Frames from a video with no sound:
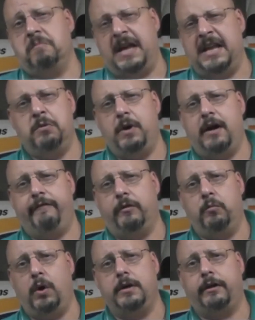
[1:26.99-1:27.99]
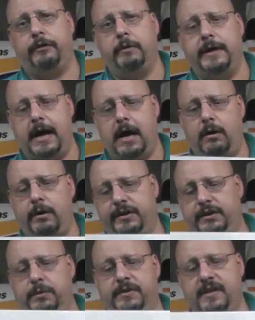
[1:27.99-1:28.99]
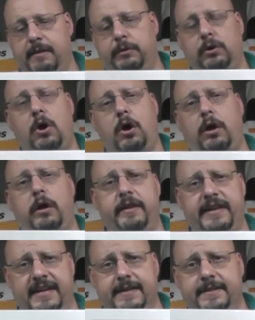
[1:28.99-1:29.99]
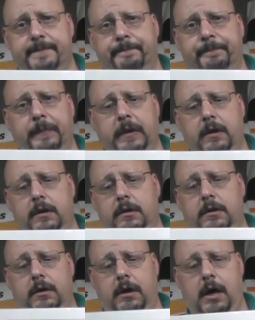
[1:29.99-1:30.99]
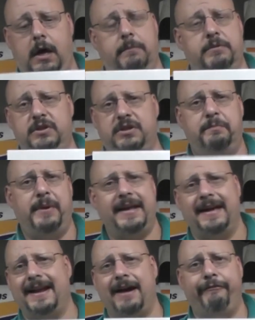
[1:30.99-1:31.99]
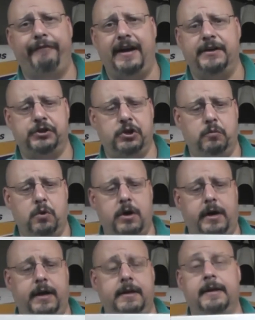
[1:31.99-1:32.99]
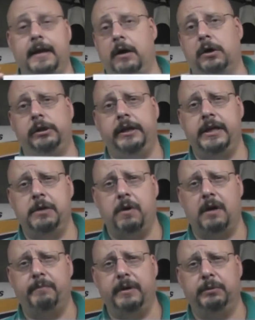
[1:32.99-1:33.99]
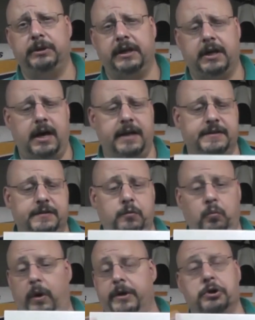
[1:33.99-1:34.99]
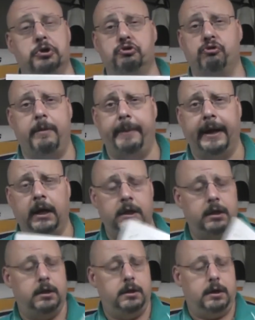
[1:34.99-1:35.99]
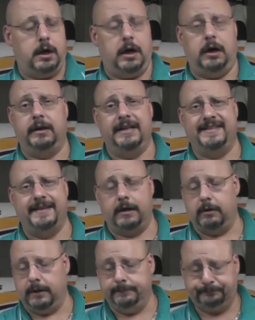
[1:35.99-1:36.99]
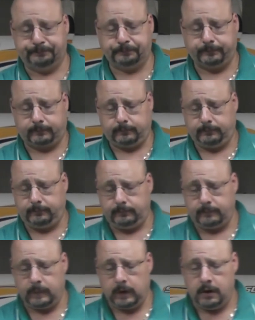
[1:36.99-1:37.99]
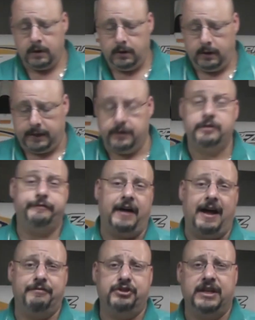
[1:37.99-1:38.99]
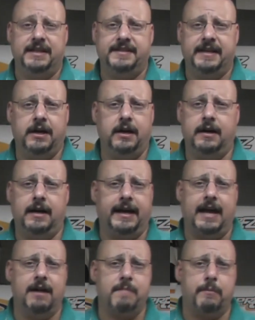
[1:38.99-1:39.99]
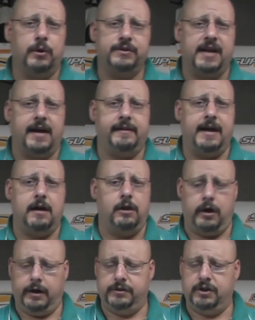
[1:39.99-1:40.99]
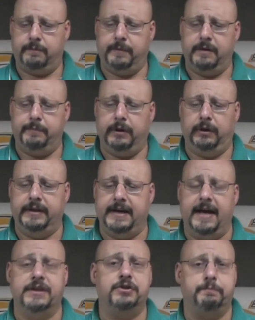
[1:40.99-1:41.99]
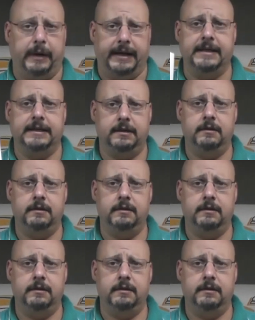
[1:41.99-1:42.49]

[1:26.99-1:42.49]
anywhere from 1 to 3 hours to assemble all of these. Depending on how fast you're working, how clean you want to be with the cuts, what you're trimming, etc. And there's 5 sheets here. I can't remember exactly how long it took me to build the edge, but